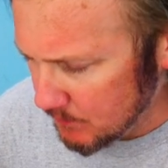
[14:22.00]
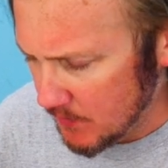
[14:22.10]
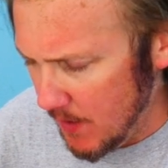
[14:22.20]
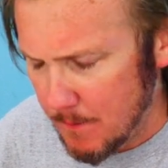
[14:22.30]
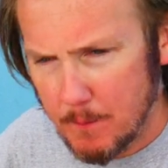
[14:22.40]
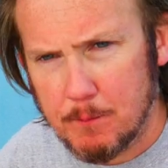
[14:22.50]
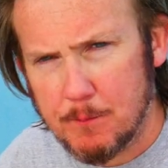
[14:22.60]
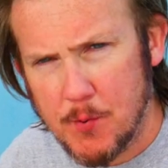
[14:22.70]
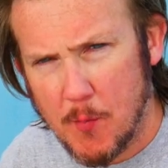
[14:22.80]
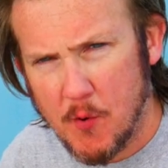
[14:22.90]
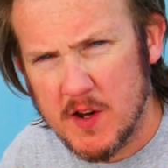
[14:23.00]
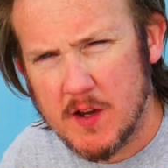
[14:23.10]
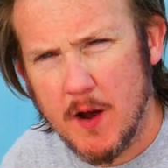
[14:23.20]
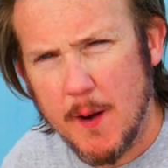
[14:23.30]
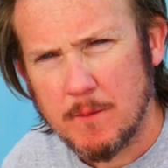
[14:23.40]
Um,
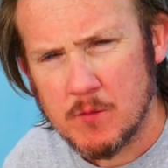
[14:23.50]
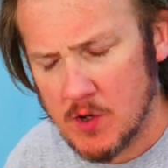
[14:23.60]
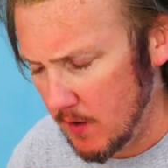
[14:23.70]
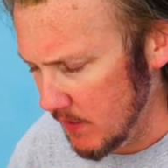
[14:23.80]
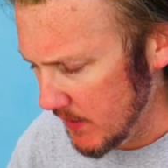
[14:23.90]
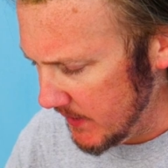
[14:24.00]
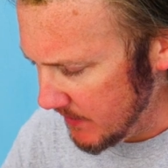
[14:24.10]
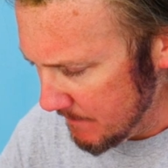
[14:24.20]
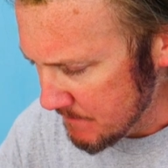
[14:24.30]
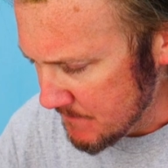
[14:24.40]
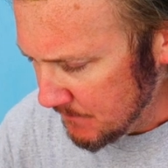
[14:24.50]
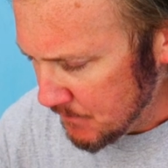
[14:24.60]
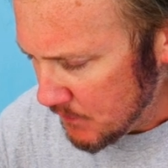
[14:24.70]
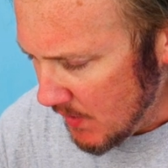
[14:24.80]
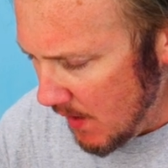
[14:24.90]
paprika, garlic,
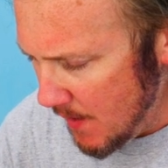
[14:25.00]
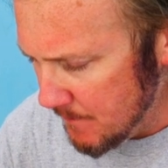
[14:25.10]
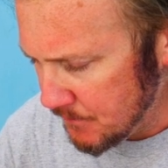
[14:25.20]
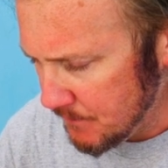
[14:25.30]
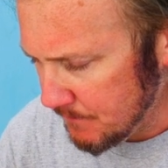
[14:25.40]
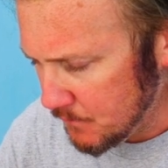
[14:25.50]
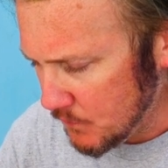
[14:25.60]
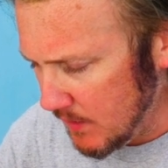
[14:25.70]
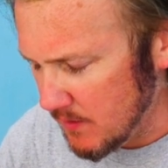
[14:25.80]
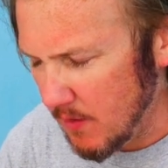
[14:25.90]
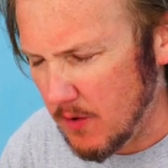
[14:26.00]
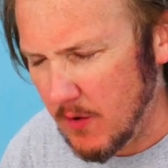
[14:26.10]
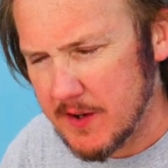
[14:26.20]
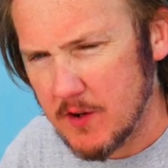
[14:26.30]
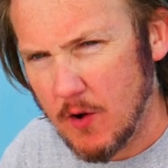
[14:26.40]
um,
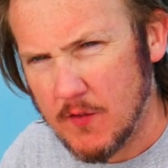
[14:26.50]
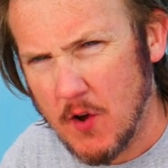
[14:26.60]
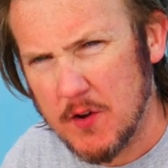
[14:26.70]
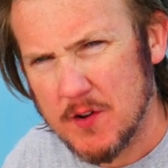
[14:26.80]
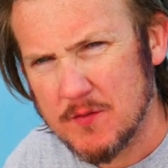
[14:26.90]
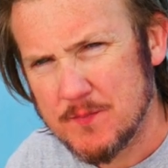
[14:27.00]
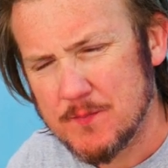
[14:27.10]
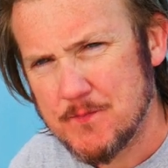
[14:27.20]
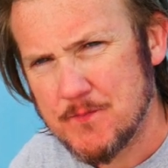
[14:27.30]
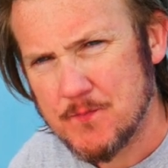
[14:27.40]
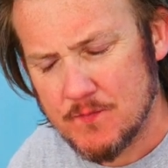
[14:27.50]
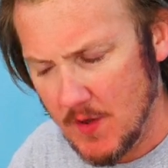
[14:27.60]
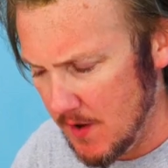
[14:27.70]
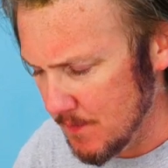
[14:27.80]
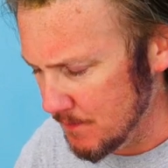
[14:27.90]
like a lot of kind of
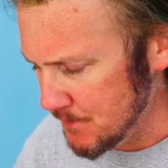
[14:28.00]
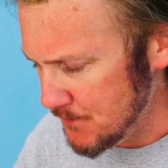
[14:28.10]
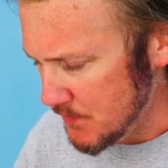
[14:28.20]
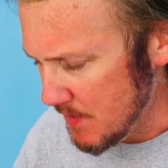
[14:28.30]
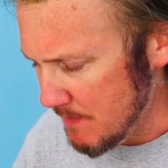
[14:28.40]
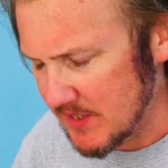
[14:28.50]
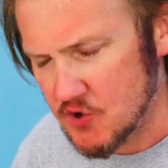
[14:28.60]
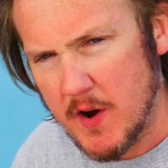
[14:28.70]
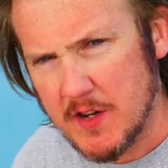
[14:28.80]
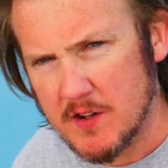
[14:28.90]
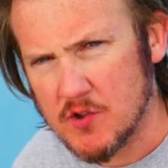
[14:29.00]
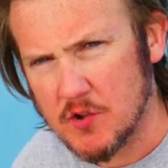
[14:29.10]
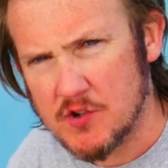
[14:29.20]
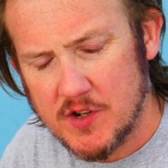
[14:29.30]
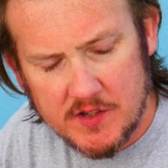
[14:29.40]
um, Mediterranean
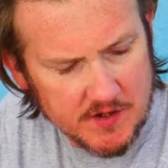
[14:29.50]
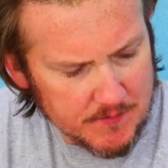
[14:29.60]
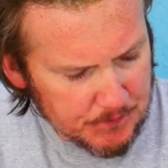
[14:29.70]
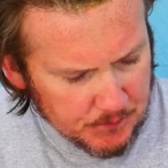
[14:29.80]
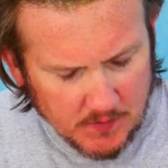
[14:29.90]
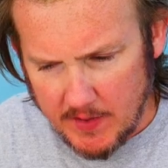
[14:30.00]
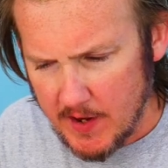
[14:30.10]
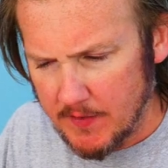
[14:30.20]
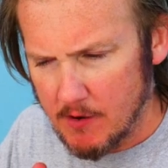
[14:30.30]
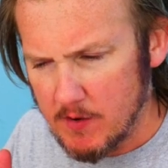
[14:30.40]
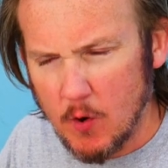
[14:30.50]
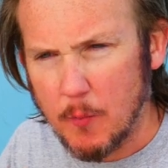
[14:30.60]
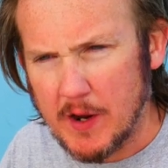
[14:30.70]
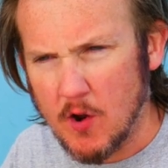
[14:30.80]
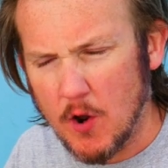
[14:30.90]
sausages. They're, they're a little
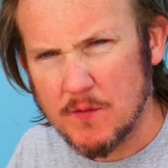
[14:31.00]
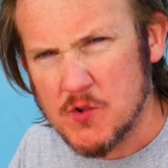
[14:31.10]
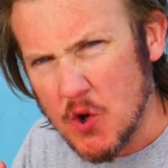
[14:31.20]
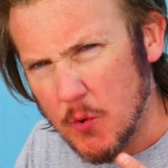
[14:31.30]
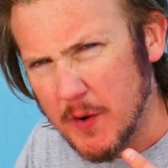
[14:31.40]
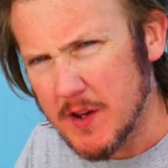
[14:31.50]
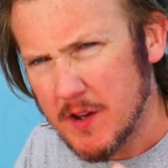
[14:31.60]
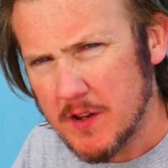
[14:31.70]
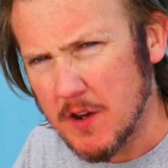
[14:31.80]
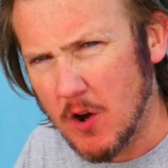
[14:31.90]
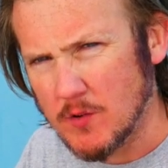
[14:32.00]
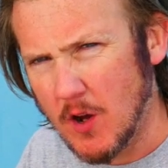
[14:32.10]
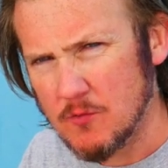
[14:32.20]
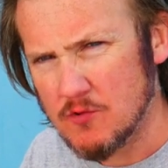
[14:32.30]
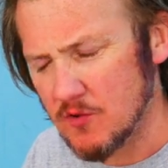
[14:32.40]
bit kind of chewy, you know,
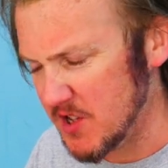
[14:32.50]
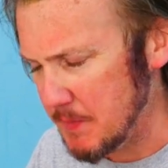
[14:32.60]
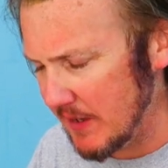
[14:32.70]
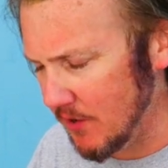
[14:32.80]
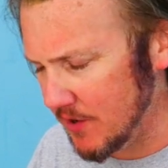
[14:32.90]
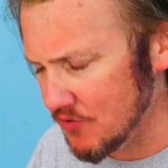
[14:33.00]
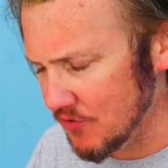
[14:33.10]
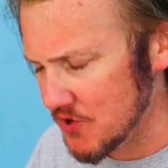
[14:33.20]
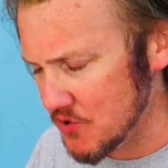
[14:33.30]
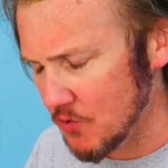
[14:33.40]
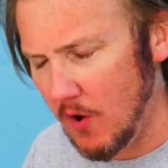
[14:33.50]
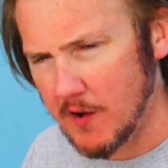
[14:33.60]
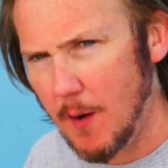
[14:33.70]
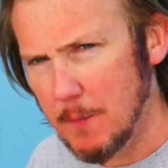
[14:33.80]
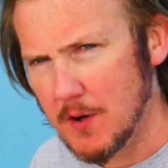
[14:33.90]
don't expect like a traditional like
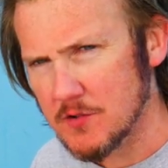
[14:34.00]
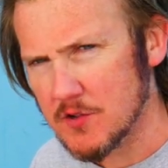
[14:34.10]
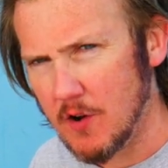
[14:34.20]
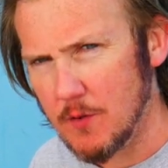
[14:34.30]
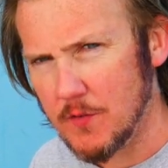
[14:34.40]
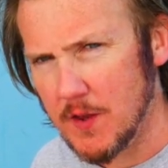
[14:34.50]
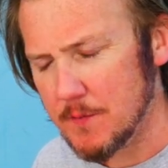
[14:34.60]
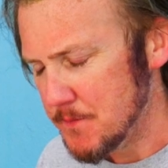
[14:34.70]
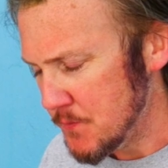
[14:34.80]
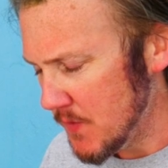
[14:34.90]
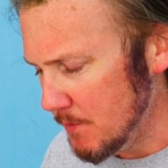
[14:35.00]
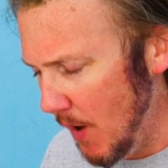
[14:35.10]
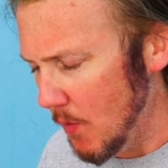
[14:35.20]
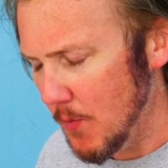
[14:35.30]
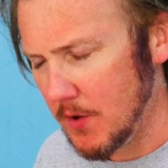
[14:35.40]
Cumberland style thing, but I
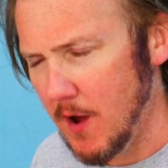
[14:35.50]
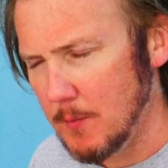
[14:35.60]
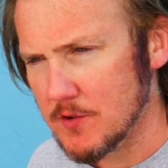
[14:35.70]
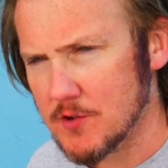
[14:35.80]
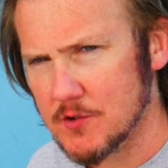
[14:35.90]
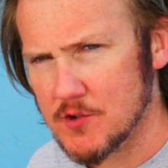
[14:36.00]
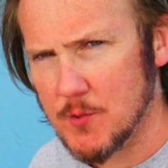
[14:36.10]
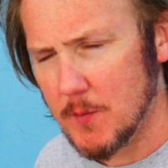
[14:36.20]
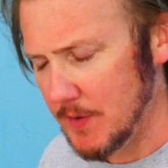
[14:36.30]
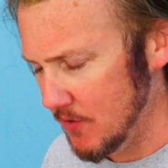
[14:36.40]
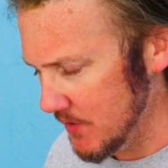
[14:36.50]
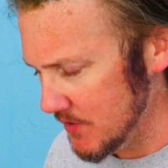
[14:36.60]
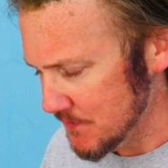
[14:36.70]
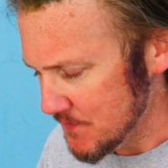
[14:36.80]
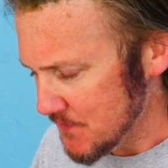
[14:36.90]
wouldn't want a Cumberland sausage while I'm in
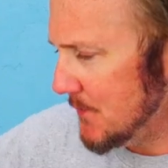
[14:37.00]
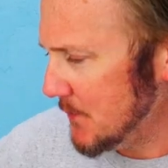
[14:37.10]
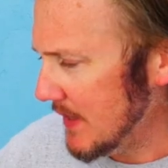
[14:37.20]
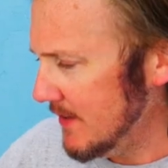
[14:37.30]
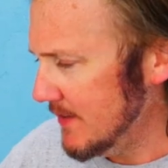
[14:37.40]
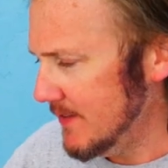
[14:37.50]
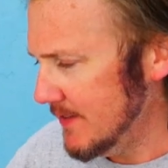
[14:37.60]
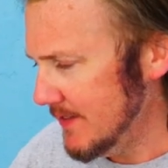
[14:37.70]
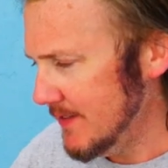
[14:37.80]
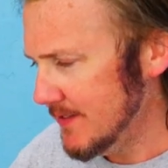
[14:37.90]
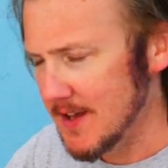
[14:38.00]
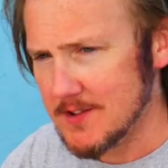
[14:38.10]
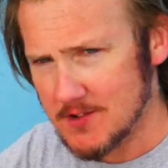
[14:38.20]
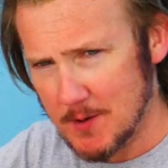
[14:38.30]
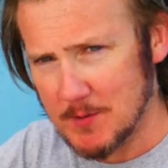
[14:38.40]
Greece. Let's get
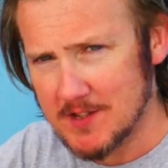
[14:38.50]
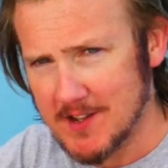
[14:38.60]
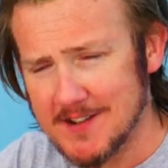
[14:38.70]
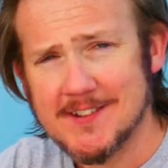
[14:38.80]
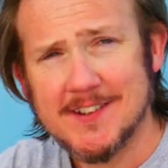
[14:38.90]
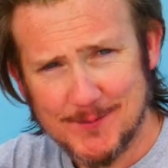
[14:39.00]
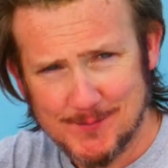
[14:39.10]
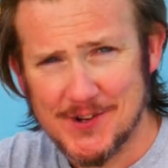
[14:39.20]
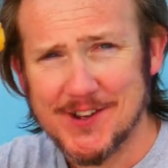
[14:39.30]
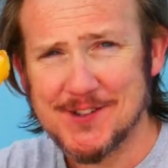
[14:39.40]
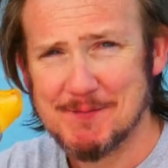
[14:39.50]
into some of this Tatey. Cheers.